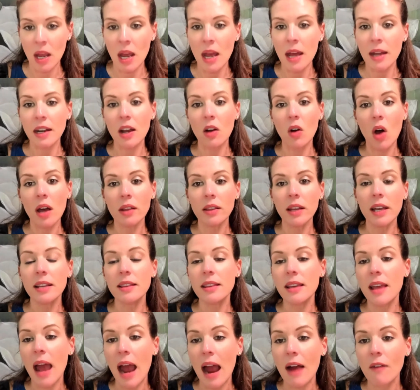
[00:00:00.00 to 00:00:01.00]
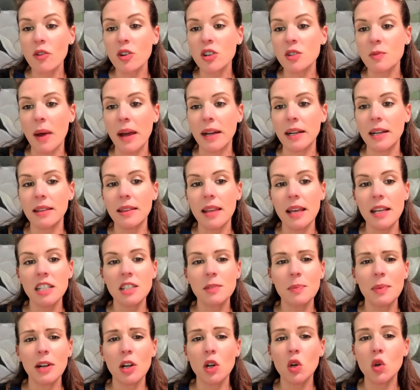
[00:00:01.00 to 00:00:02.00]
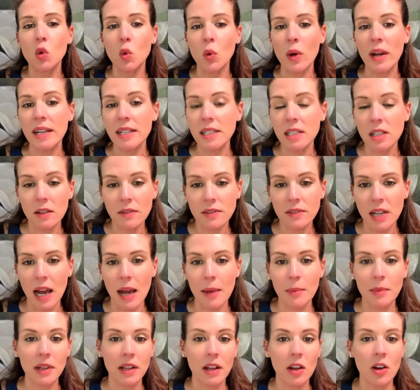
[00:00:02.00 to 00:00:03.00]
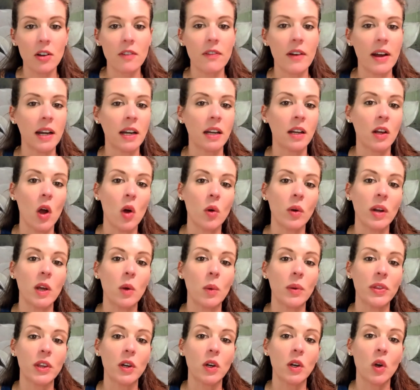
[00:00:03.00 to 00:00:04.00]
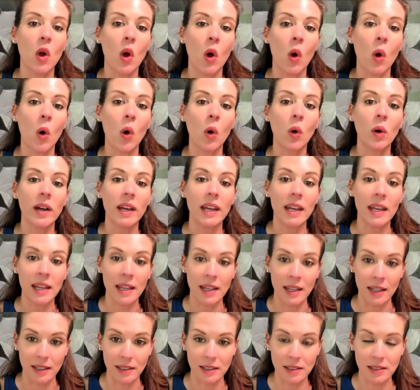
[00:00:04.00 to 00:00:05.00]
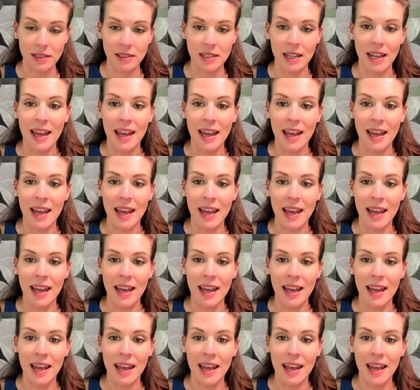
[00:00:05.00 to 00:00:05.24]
Now, unlike the average-minded, they spend a great deal of time clarifying and honing what the goal is.